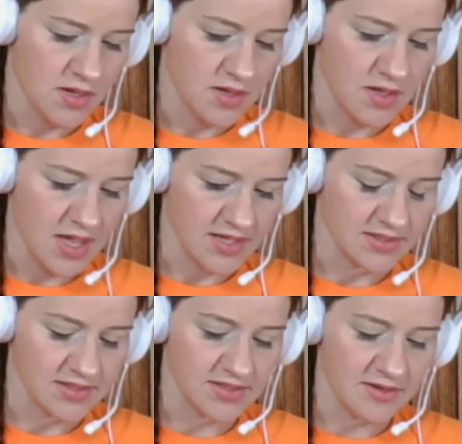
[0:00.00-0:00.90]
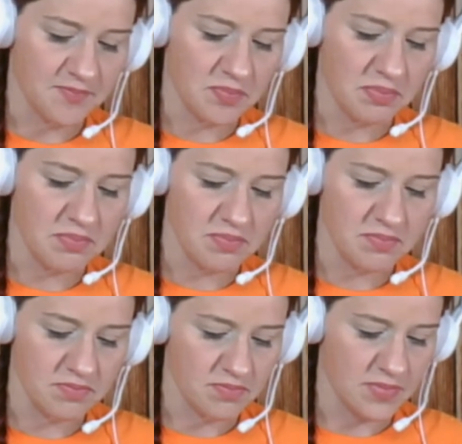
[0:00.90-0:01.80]
yes.
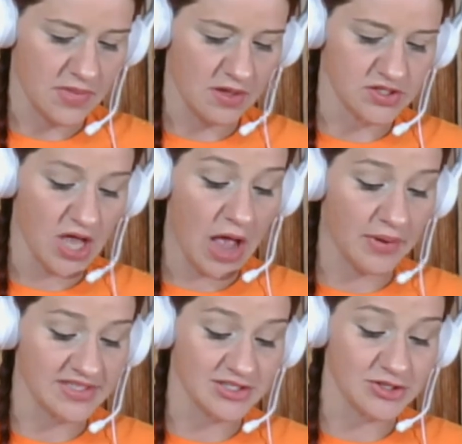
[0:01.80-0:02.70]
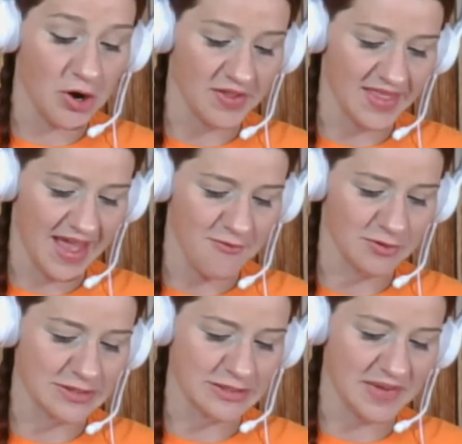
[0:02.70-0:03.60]
You saw how I started that. We'll
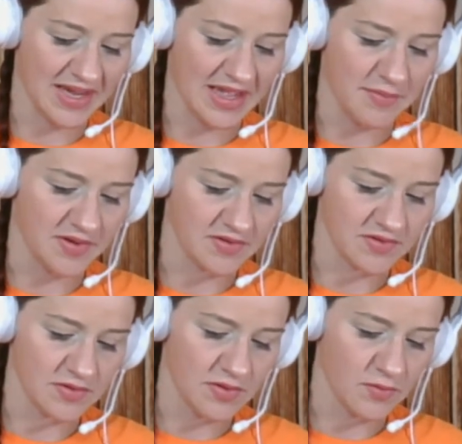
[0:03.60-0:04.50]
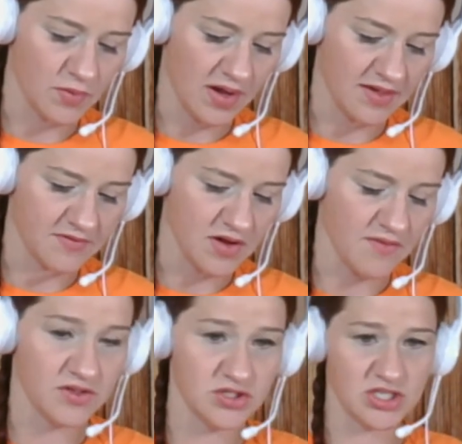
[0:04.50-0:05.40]
just pick up where I left off
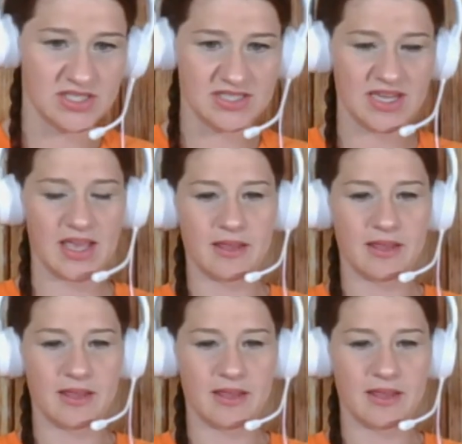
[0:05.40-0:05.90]
in just a second.